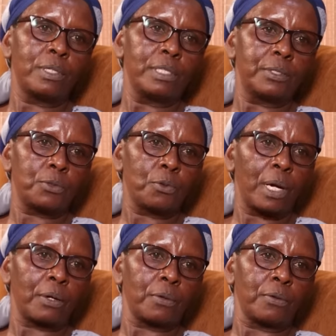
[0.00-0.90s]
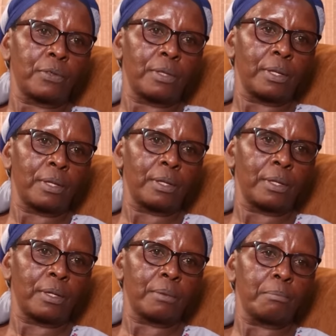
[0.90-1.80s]
need to work on
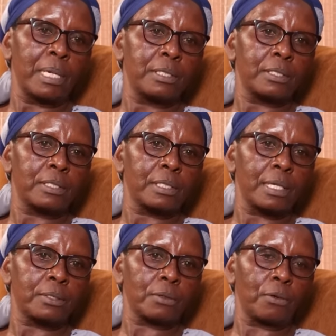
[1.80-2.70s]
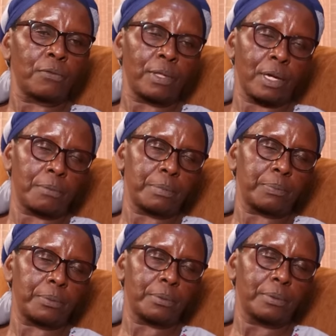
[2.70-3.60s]
the mindset of the young
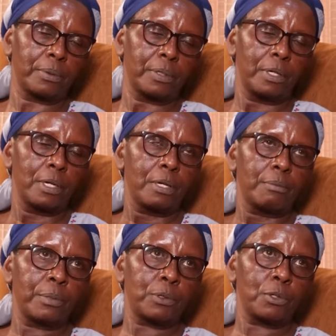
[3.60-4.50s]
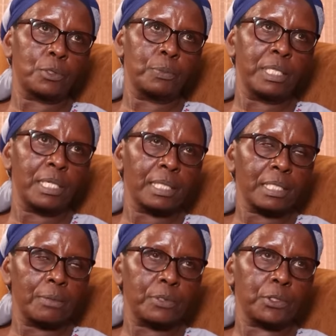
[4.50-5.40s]
people. Because many a
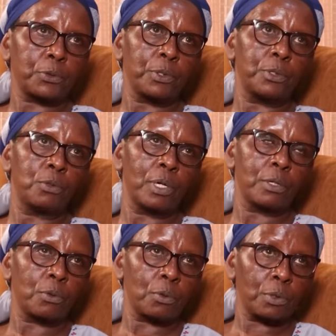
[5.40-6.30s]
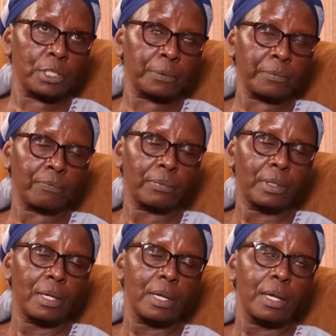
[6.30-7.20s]
times is when you are recruiting
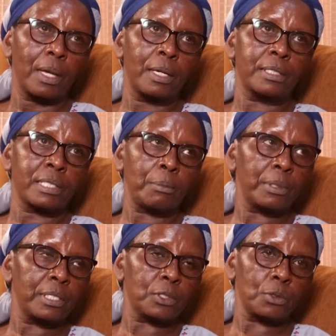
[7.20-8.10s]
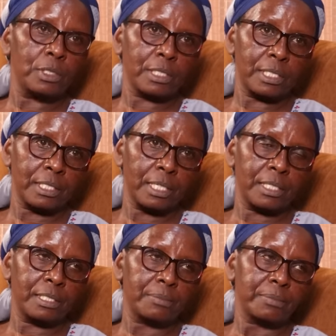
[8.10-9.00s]
and somebody is so
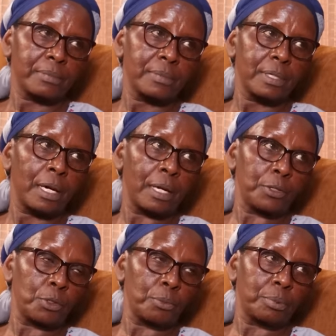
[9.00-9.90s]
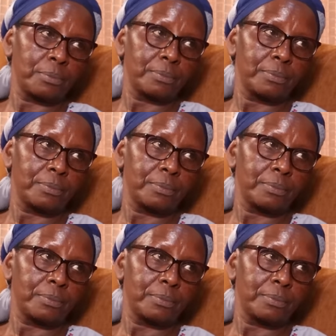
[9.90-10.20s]
interested, had a job.